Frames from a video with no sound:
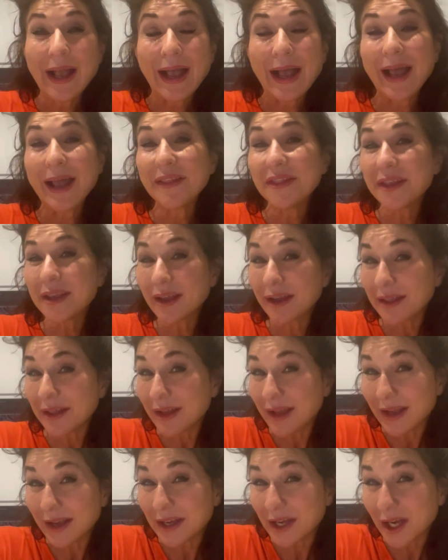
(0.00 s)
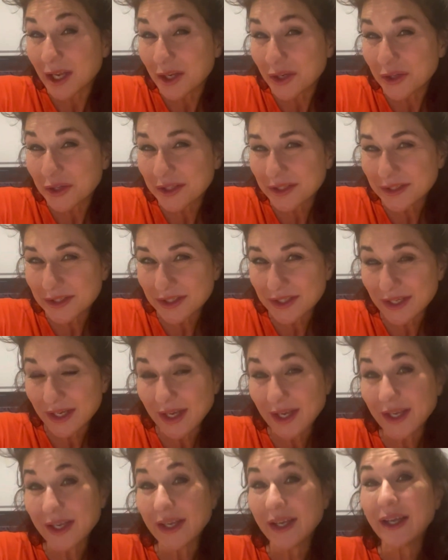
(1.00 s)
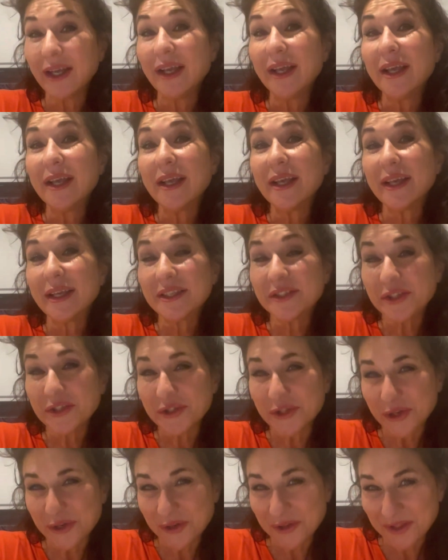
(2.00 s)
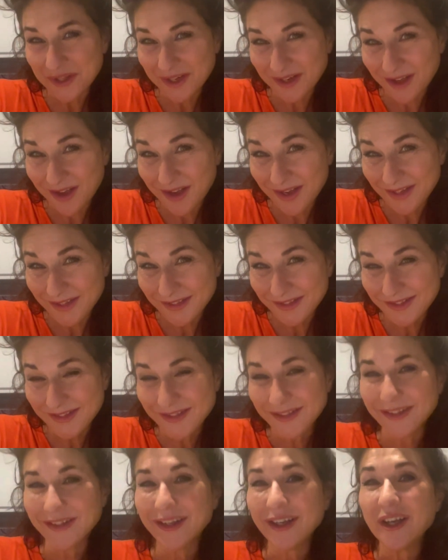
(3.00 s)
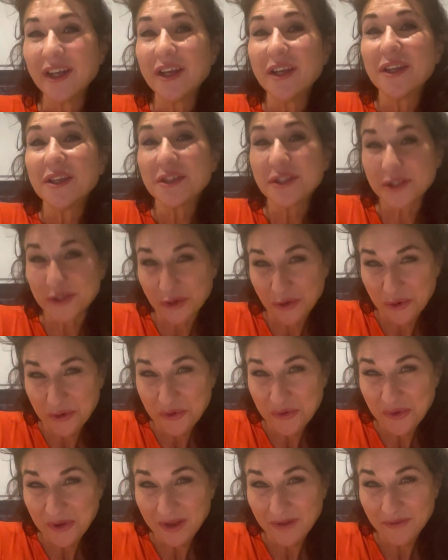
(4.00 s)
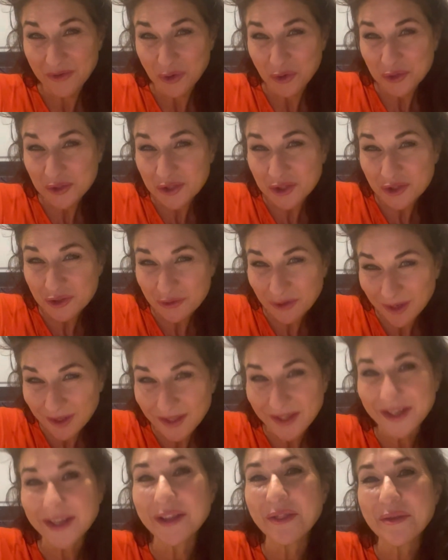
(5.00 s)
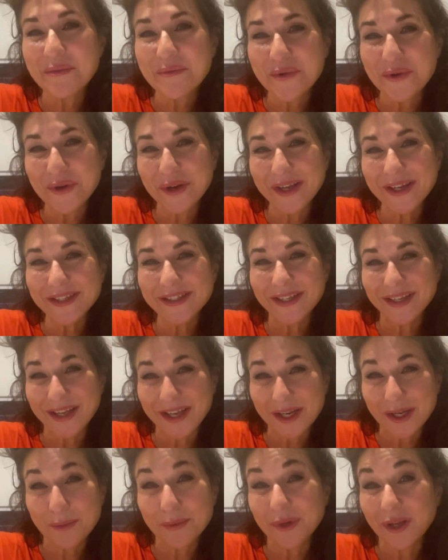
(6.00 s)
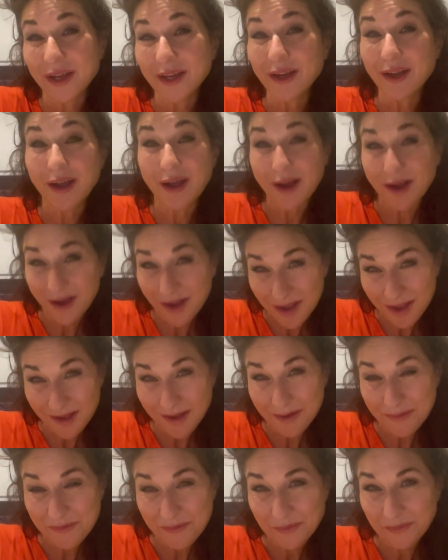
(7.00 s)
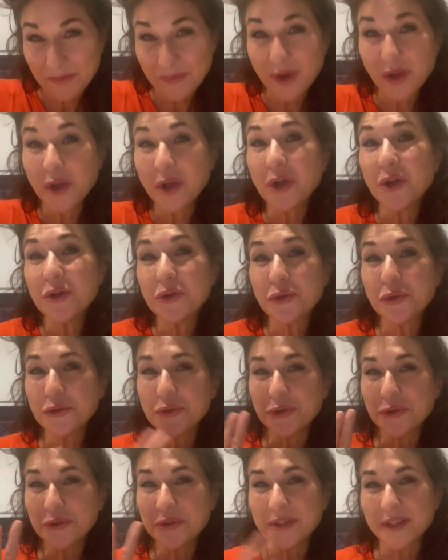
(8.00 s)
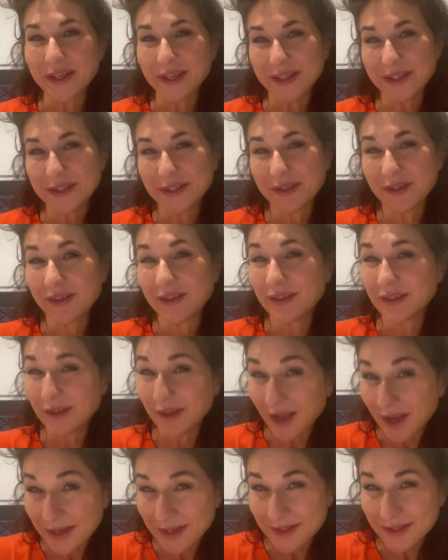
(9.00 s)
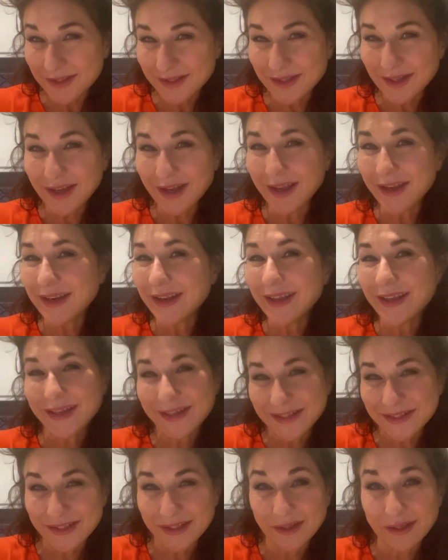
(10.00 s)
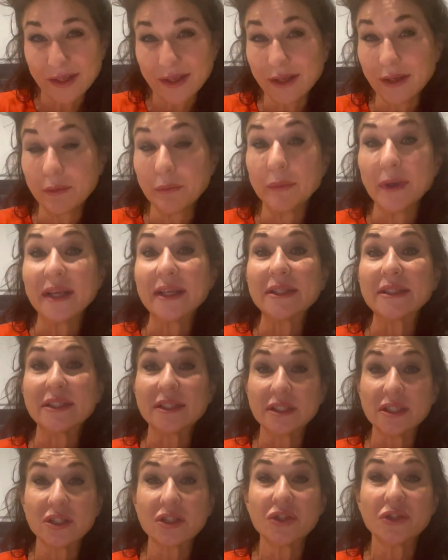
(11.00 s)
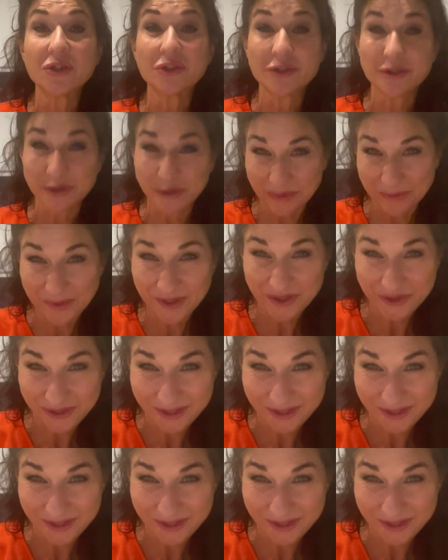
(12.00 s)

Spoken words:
And the other hack I learned today is to turn on the lights. So if you're struggling in the morning to get up like I am, do two things, lights and heating. It makes it so much